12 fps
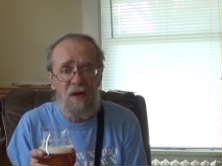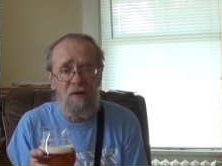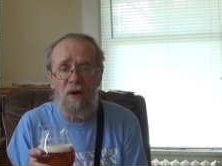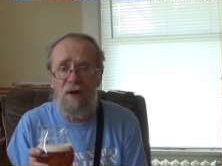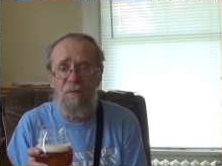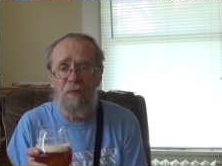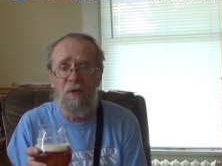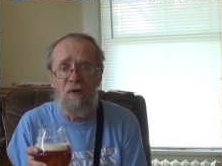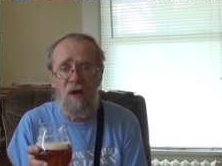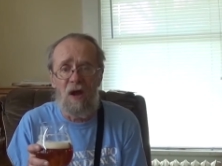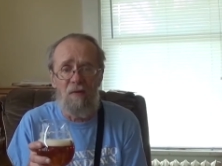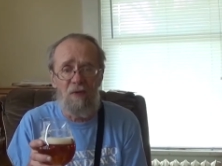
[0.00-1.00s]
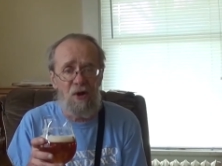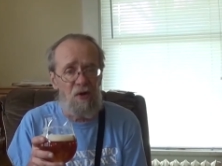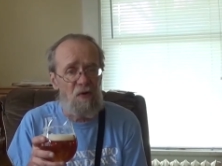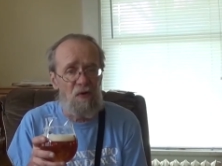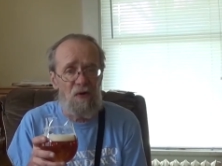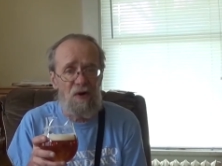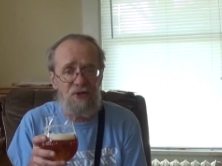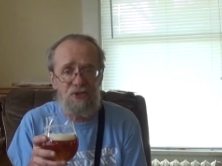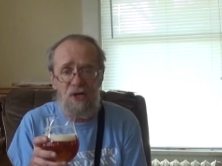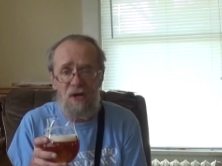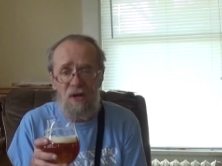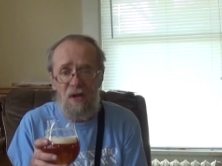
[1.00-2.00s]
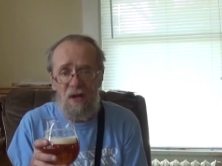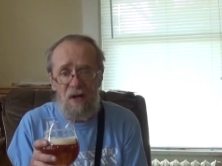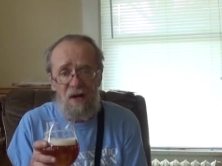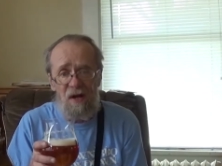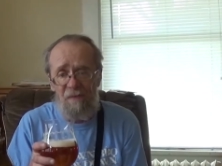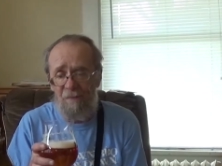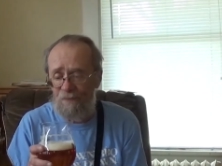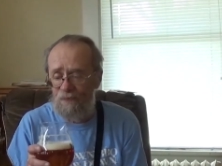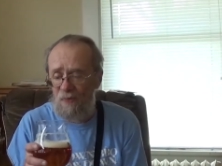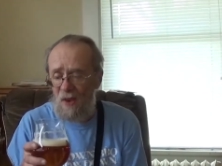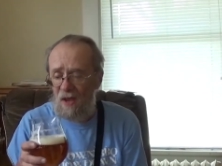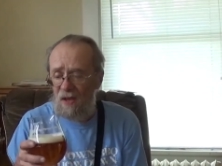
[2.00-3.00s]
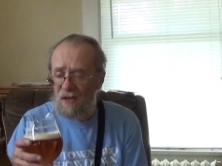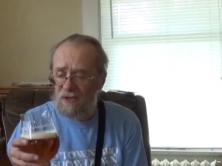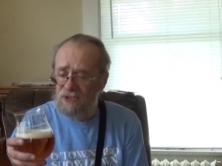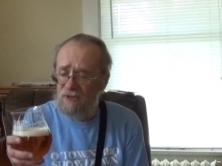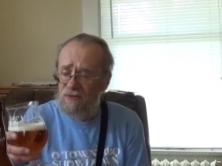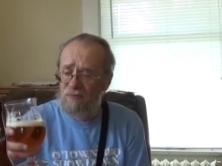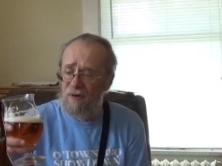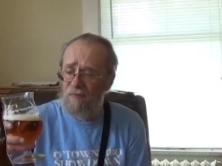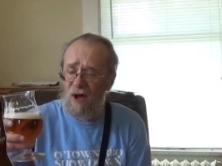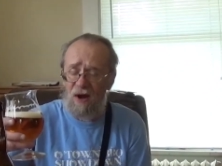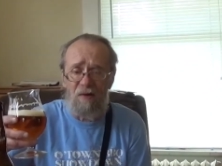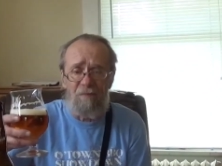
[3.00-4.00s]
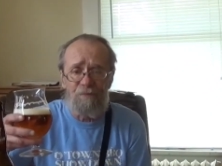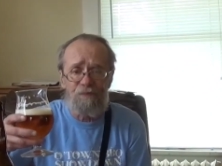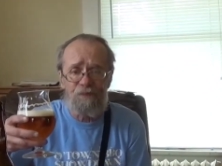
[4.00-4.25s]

grapefruit and lemon and orange. seems to be about a